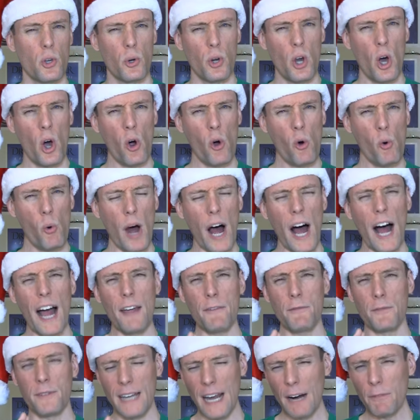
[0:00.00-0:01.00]
You know,
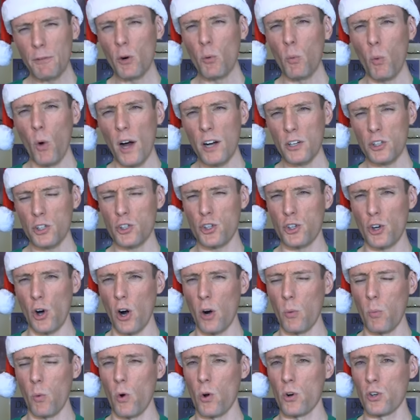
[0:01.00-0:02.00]
I've never watched
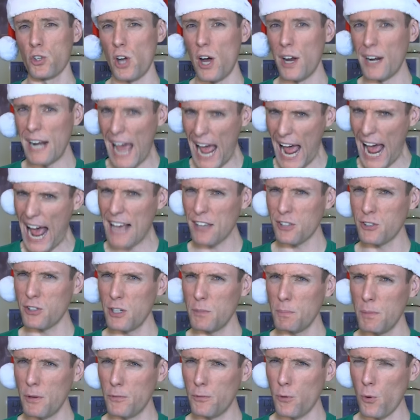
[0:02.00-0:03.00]
Star Wars on
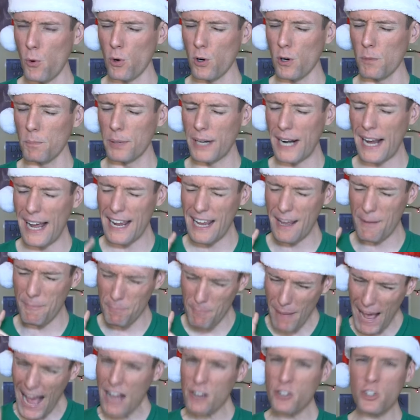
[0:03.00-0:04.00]
acid before, but I
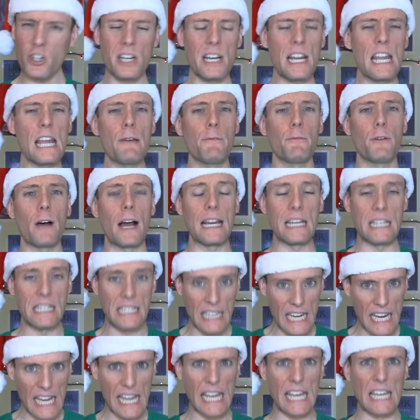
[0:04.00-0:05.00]
imagine if I
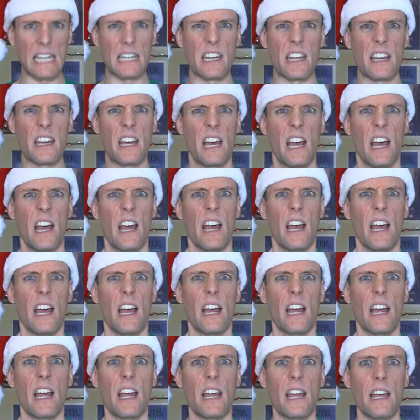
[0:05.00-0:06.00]
did,
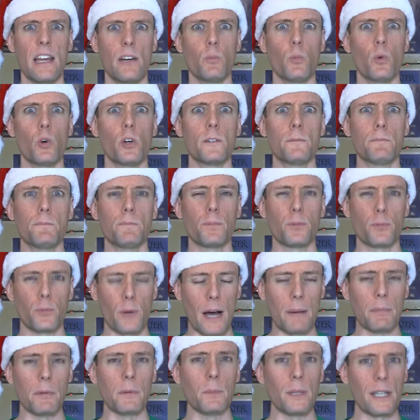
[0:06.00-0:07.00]
it would
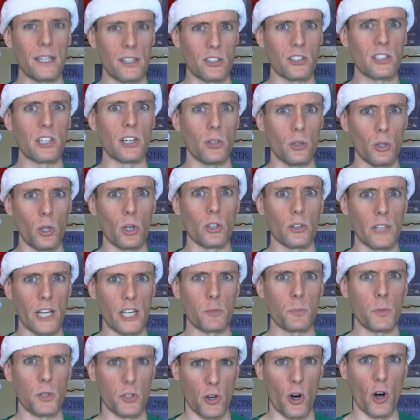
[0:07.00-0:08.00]
probably still look
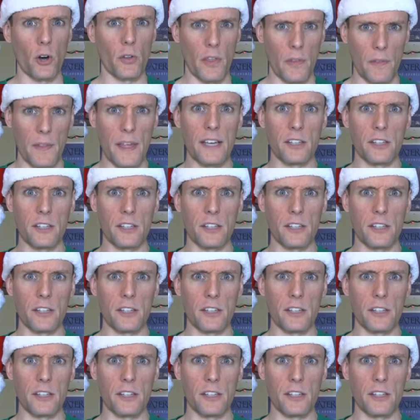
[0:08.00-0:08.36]
less bizarre than